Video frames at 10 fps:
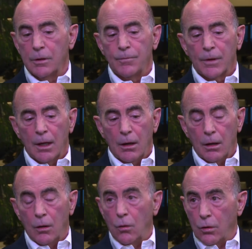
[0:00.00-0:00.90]
mm-hmm.
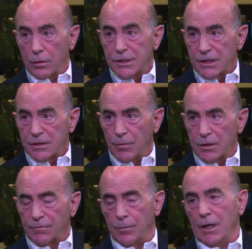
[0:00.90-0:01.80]
uh, or six
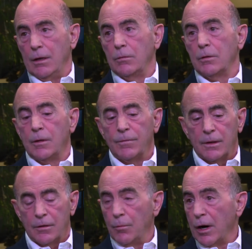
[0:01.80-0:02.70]
months from now.
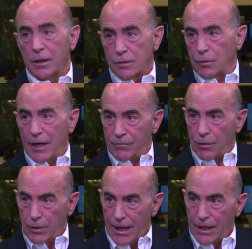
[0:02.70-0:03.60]
The markets will have their
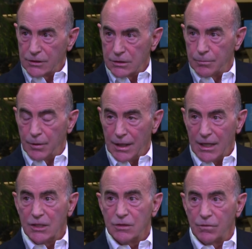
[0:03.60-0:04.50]
reaction, but
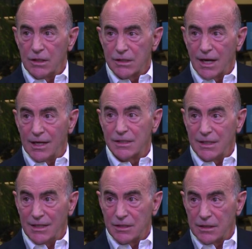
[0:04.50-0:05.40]
each of these guys
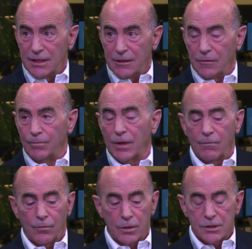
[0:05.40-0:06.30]
needs a deal
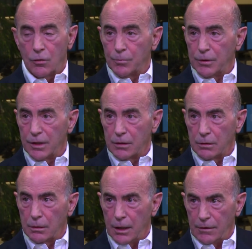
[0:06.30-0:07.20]
for his own
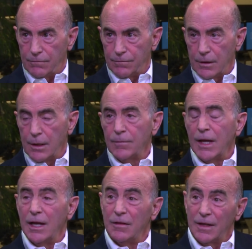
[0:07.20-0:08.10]
political life. Mm.
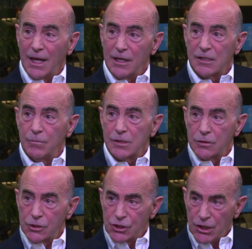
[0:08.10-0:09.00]
And in the case of
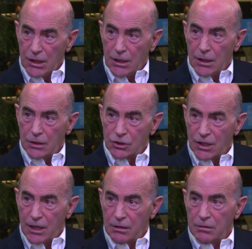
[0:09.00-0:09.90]
Mr. Xi in
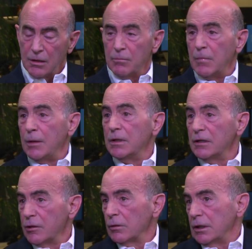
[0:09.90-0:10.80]
China, maybe
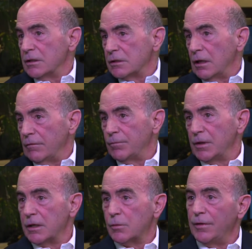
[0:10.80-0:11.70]
literally his life,
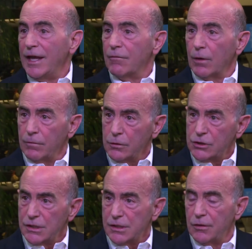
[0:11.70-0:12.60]
because when they have
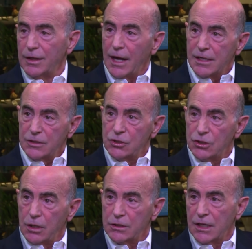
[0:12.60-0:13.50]
revolutions there, the guys in
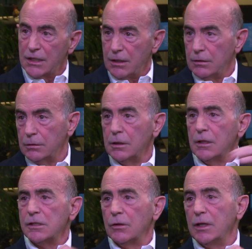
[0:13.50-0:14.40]
charge get killed.
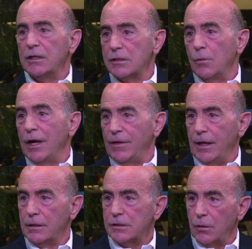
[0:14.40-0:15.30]
So he doesn't want
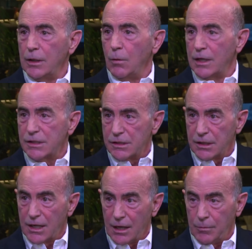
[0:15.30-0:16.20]
that. So he wants his
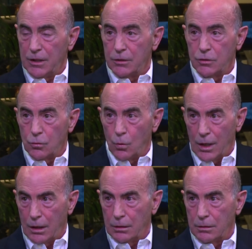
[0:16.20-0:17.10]
economy to do
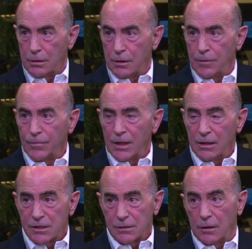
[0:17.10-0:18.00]
well.
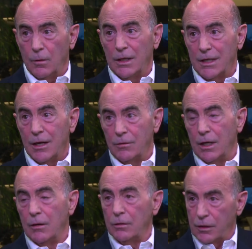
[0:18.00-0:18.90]
It's slowing down
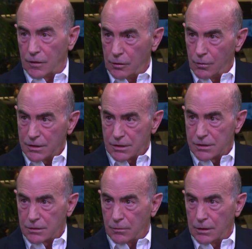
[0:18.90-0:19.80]
now, like the U.S. is
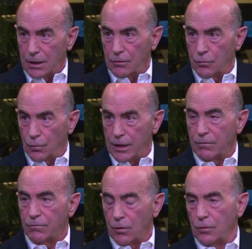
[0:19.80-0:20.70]
slowing down. The rate
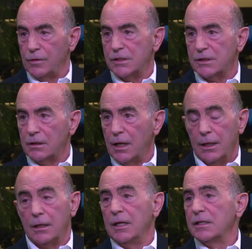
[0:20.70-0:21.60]
of growth is
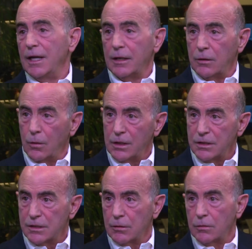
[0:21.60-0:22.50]
declining. Not going to
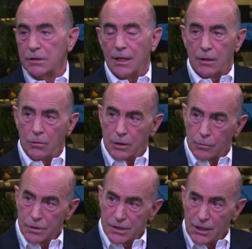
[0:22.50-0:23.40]
zeros, not going to
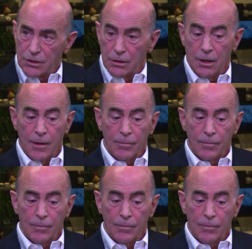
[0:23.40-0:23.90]
recession, right.